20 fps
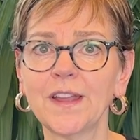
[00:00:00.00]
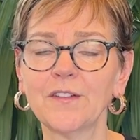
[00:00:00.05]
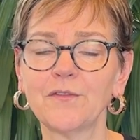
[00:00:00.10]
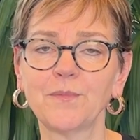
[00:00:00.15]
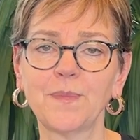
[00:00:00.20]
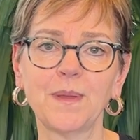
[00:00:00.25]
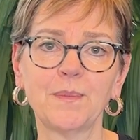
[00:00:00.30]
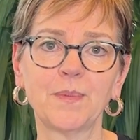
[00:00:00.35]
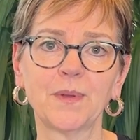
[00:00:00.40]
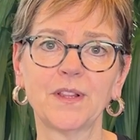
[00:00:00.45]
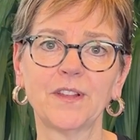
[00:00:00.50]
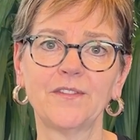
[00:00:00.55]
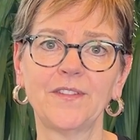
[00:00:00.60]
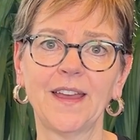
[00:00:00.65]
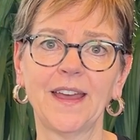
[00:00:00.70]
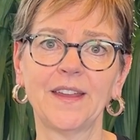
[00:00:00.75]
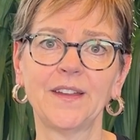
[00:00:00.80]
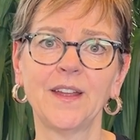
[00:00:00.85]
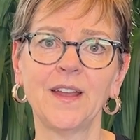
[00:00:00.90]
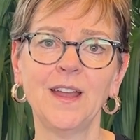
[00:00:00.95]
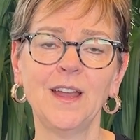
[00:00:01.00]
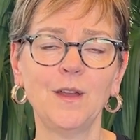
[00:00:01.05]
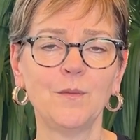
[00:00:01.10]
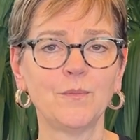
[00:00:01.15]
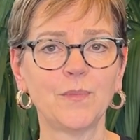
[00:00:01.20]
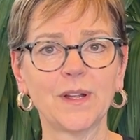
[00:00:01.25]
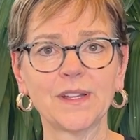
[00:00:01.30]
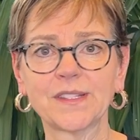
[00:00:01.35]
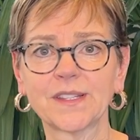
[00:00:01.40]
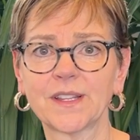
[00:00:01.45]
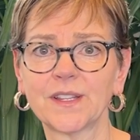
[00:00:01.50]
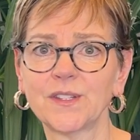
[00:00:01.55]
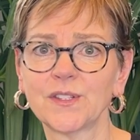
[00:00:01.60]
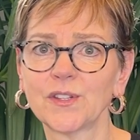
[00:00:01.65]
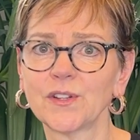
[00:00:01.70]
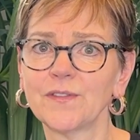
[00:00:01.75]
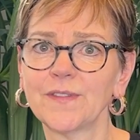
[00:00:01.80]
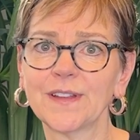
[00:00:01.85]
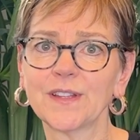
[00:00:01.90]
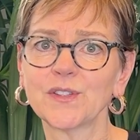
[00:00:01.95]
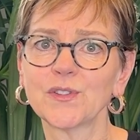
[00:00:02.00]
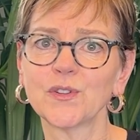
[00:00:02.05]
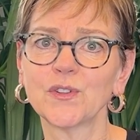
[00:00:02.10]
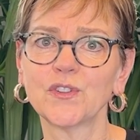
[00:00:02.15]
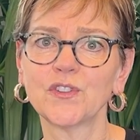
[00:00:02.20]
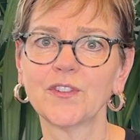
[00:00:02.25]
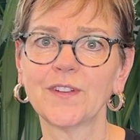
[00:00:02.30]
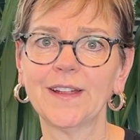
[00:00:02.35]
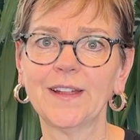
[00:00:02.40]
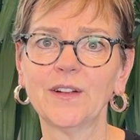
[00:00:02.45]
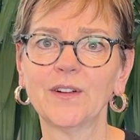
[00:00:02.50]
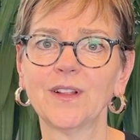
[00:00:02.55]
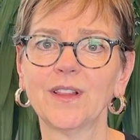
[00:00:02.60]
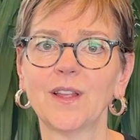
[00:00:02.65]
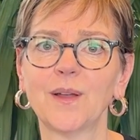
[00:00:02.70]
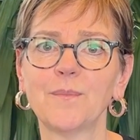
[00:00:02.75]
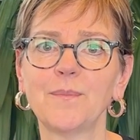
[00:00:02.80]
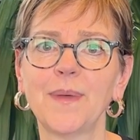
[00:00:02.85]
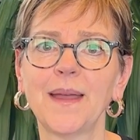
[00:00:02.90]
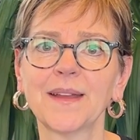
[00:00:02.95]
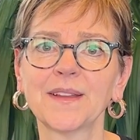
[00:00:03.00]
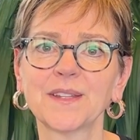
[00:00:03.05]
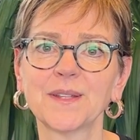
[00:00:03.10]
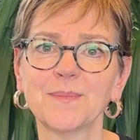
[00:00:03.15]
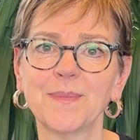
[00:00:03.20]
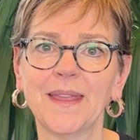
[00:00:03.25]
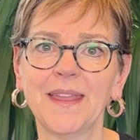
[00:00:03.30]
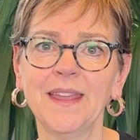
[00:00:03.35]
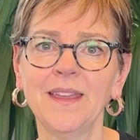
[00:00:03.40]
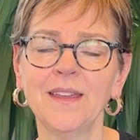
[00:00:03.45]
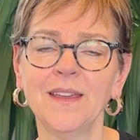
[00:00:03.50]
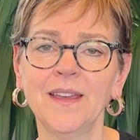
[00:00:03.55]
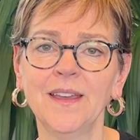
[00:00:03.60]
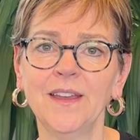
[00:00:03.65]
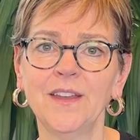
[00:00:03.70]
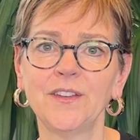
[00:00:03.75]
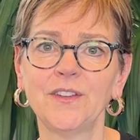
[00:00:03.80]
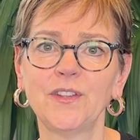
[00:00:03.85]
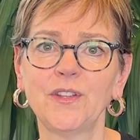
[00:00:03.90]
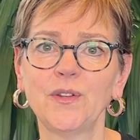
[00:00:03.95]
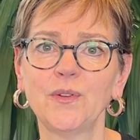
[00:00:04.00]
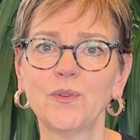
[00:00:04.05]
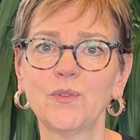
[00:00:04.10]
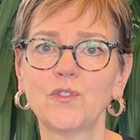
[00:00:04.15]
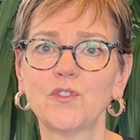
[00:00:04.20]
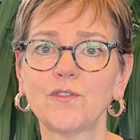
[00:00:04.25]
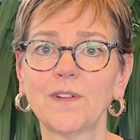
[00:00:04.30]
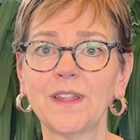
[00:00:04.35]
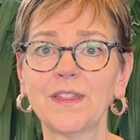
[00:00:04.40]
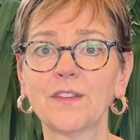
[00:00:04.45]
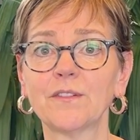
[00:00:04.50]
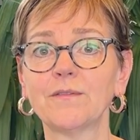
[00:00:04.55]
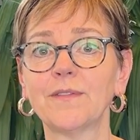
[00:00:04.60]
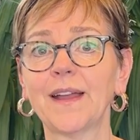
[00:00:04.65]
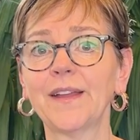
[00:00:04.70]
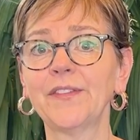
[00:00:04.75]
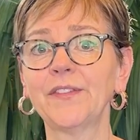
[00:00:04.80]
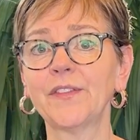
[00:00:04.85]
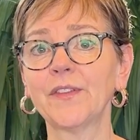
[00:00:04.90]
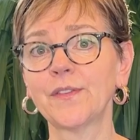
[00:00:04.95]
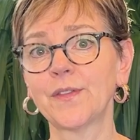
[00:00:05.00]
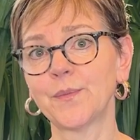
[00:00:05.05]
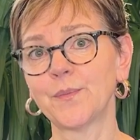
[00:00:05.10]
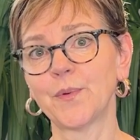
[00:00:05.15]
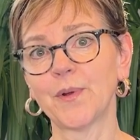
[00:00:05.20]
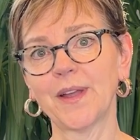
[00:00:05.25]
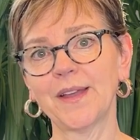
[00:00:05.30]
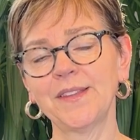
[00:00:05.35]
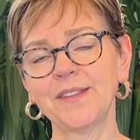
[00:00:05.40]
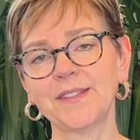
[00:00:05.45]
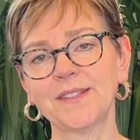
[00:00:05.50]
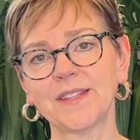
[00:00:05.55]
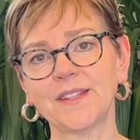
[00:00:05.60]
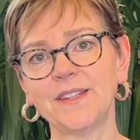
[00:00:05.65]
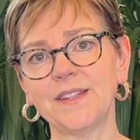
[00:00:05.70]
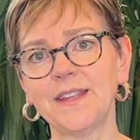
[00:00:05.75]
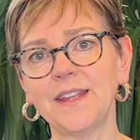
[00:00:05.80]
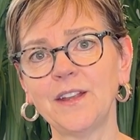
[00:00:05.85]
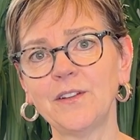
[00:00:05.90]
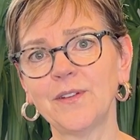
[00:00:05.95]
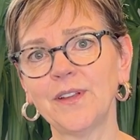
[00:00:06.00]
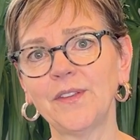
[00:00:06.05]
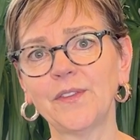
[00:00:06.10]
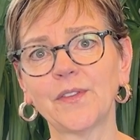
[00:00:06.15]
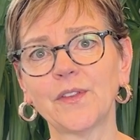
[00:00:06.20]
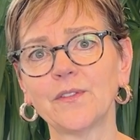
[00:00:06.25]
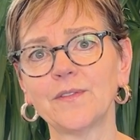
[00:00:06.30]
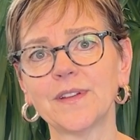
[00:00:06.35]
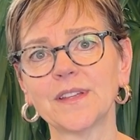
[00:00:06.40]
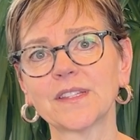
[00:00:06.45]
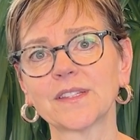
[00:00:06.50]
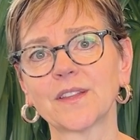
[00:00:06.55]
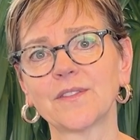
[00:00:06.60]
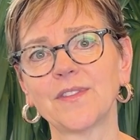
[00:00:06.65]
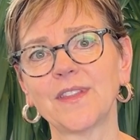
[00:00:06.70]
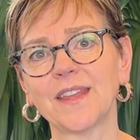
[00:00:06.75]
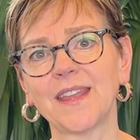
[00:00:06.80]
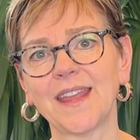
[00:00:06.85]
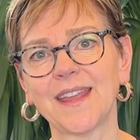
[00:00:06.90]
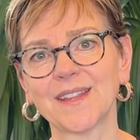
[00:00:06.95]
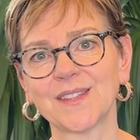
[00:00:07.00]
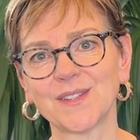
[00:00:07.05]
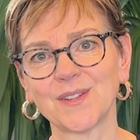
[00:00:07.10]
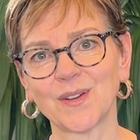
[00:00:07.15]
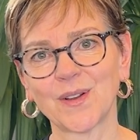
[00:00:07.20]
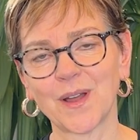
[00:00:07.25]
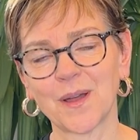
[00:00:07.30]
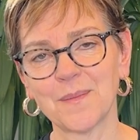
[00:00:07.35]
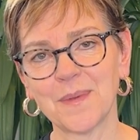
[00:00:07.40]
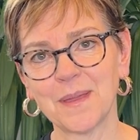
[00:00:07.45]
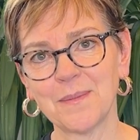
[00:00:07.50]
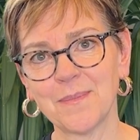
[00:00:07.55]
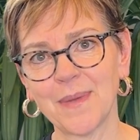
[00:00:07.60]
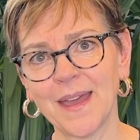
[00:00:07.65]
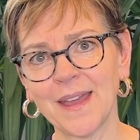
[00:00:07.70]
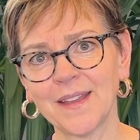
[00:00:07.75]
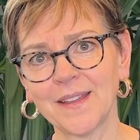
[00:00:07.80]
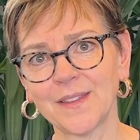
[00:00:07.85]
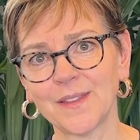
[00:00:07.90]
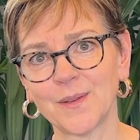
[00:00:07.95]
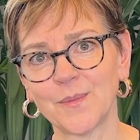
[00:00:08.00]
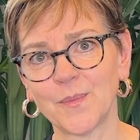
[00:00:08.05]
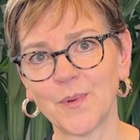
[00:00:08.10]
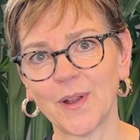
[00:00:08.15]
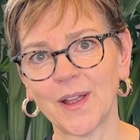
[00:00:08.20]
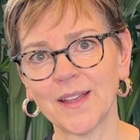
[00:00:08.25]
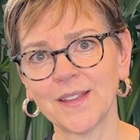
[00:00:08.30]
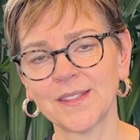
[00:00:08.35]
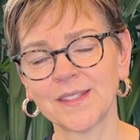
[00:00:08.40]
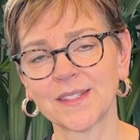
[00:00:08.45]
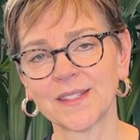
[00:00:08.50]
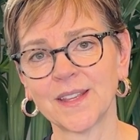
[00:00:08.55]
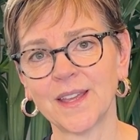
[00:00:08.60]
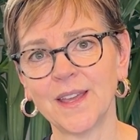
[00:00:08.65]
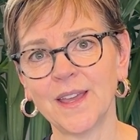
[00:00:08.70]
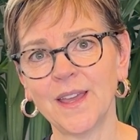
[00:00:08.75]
if people have had breast conserving surgery or lumpectomy to treat the rest of the breast and decrease the risk of the cancer coming back in the breast.